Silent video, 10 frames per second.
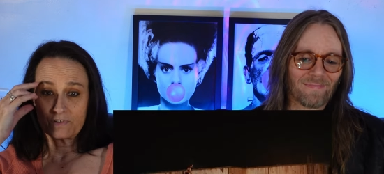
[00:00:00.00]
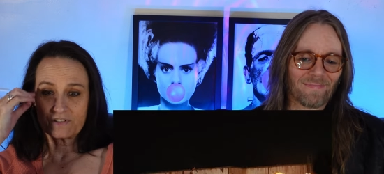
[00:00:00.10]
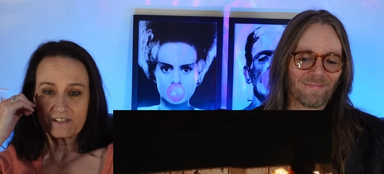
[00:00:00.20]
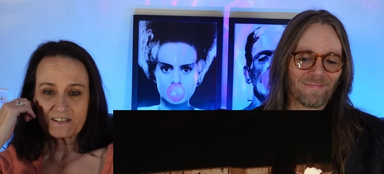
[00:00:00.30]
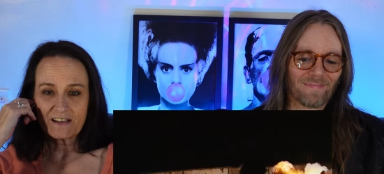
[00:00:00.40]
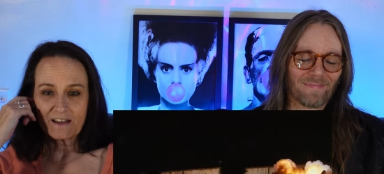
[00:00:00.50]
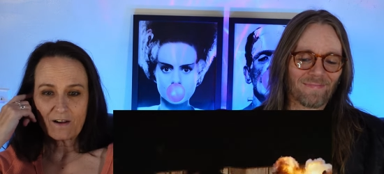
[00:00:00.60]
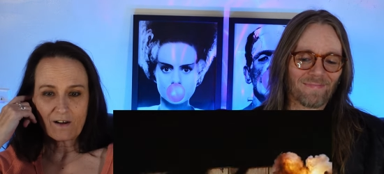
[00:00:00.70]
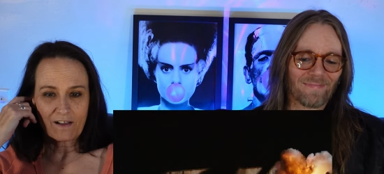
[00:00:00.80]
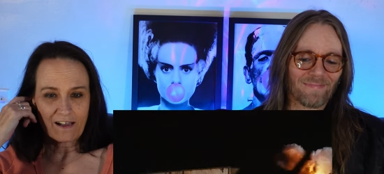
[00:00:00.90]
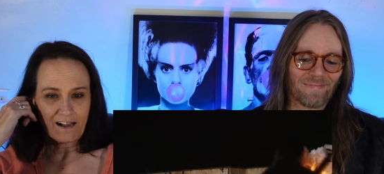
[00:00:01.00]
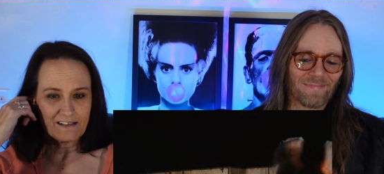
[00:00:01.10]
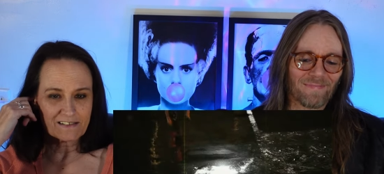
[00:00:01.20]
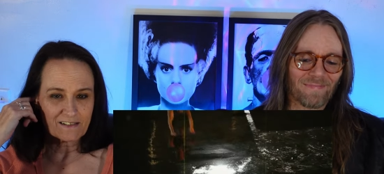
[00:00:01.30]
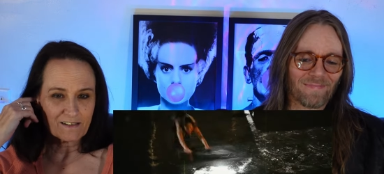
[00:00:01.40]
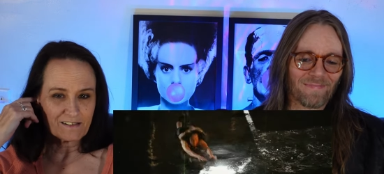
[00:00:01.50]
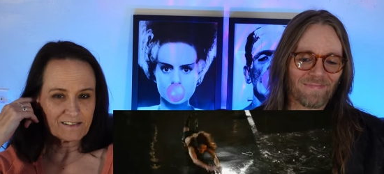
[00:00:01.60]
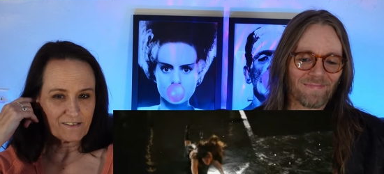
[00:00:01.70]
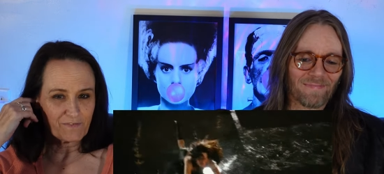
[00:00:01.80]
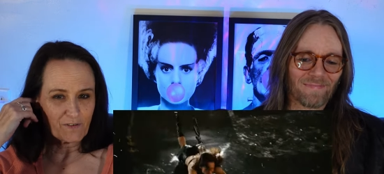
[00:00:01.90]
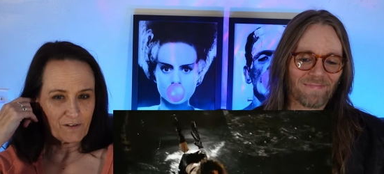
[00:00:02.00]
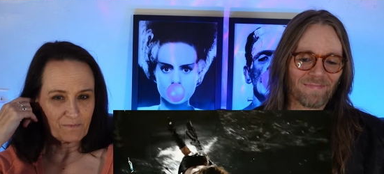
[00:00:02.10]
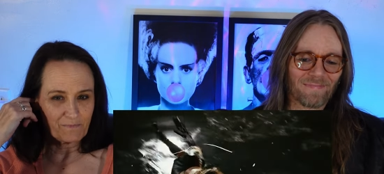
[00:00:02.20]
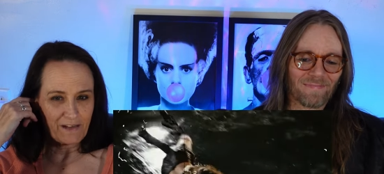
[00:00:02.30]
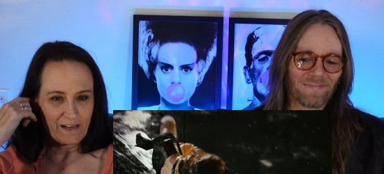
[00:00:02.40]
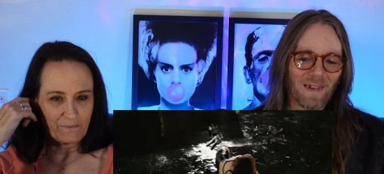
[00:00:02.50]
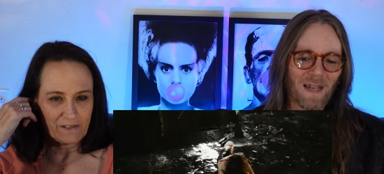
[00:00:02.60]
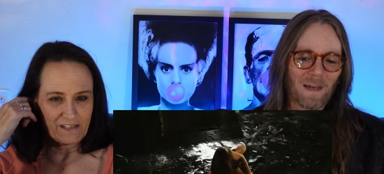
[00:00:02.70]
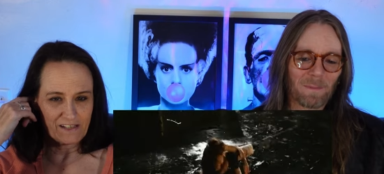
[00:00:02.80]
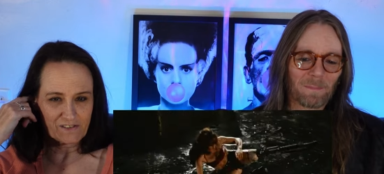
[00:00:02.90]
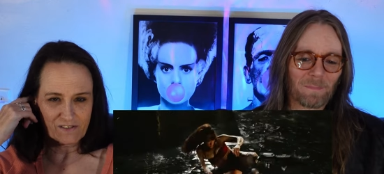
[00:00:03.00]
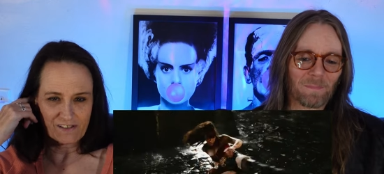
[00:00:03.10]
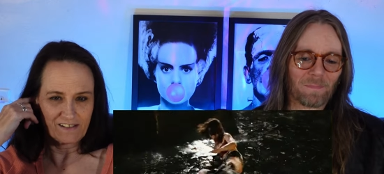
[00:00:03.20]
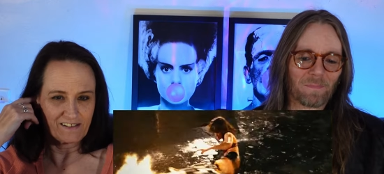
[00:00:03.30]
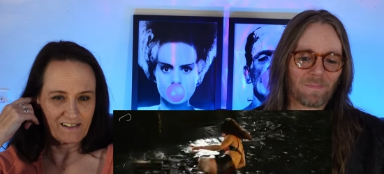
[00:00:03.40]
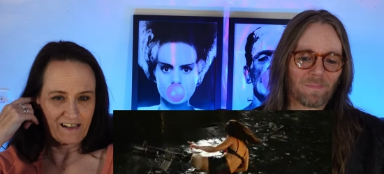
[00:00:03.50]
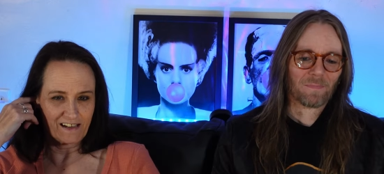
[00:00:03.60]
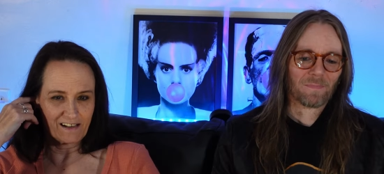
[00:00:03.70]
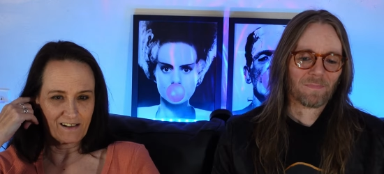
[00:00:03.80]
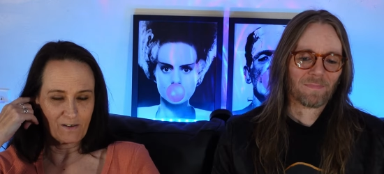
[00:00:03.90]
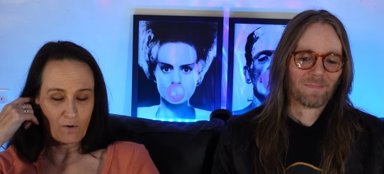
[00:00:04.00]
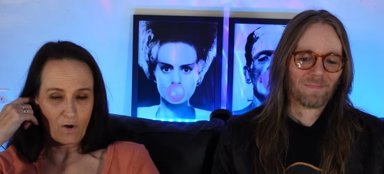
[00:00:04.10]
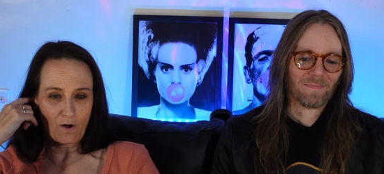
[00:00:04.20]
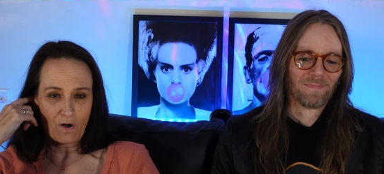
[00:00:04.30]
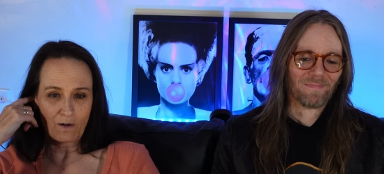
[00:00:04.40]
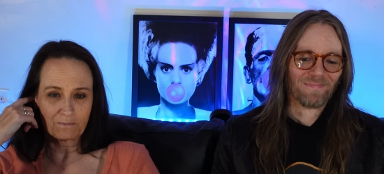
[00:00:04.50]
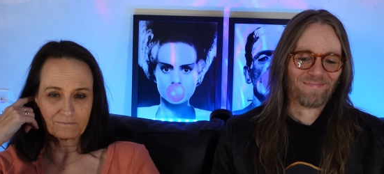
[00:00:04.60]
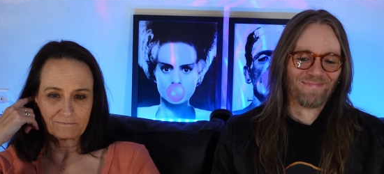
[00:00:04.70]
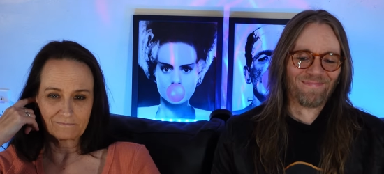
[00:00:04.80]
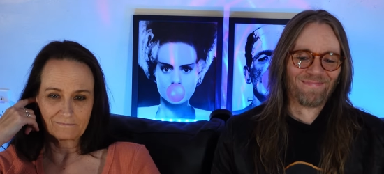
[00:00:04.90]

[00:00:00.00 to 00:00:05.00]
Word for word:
Speaker 1: well, she's got all kinds of different ammunition yeah. in that gun. Oh!